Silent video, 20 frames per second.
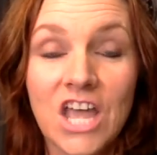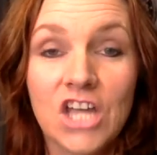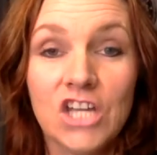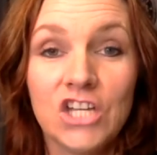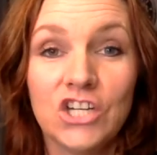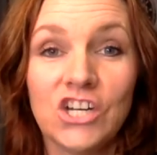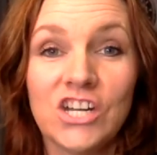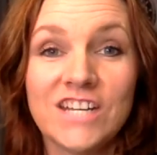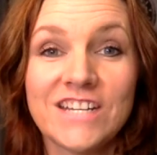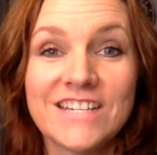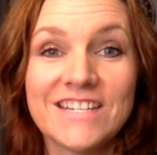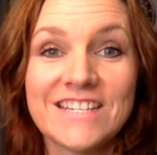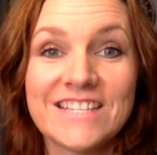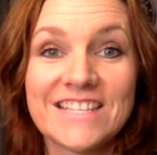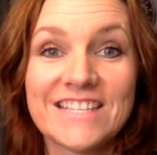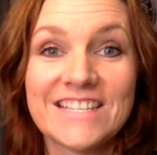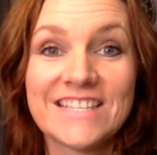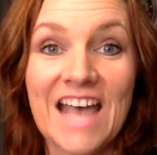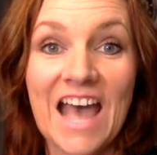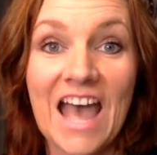You're going to
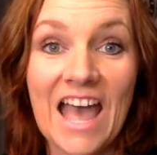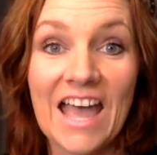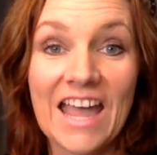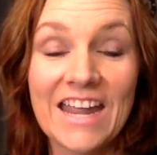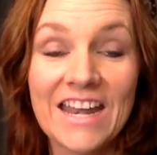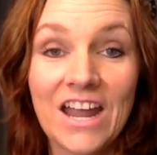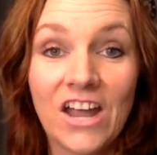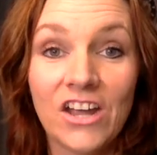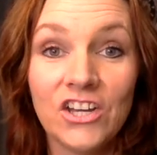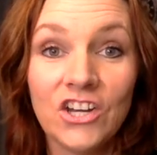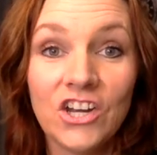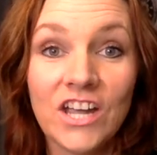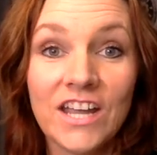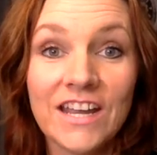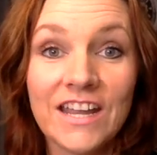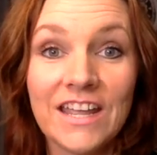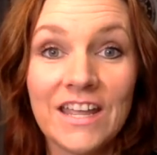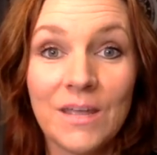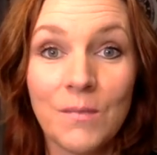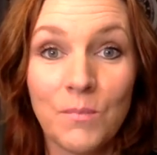decide how you're going
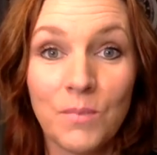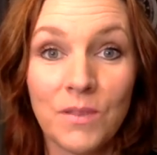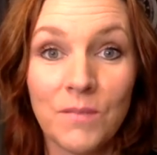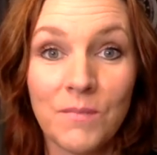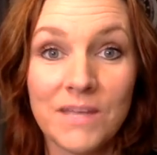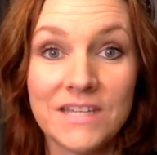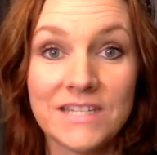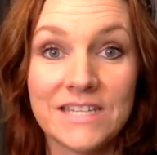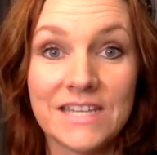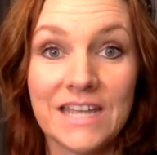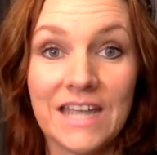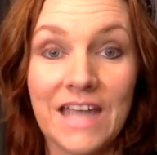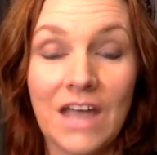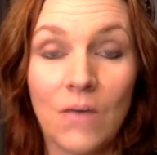to implement it.